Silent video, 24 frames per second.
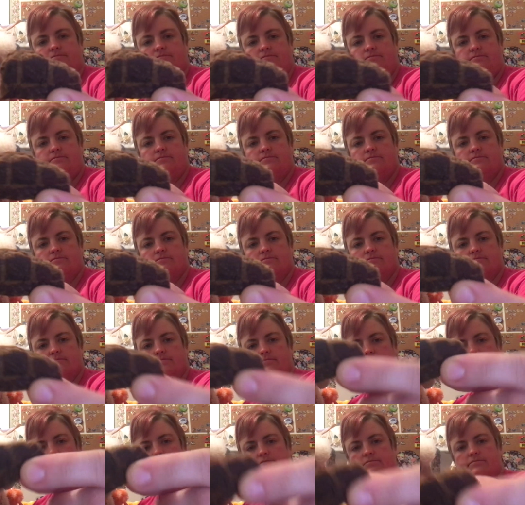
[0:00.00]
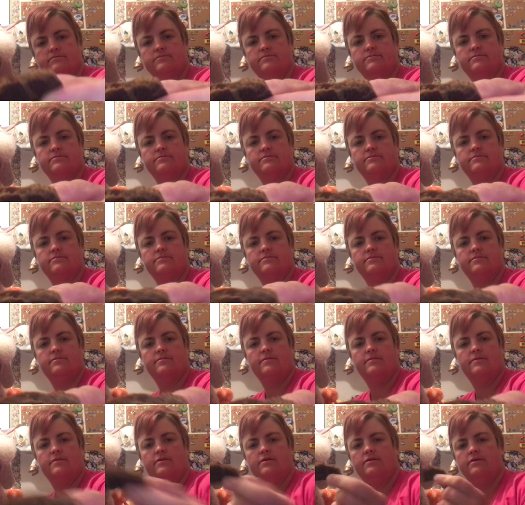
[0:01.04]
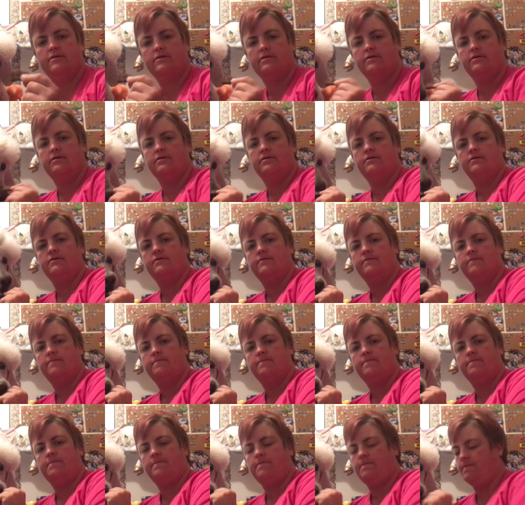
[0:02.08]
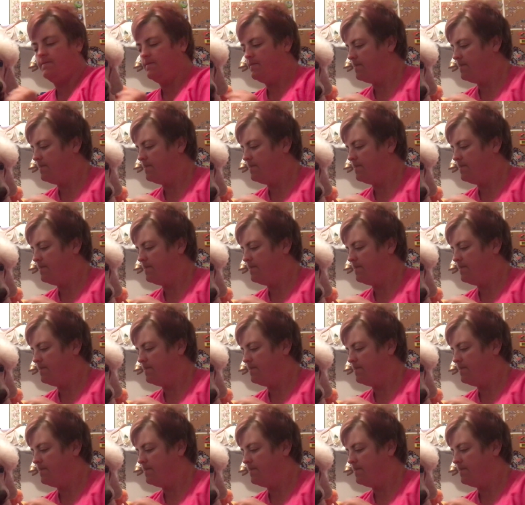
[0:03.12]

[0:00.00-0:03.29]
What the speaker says: No one is speaking in this clip.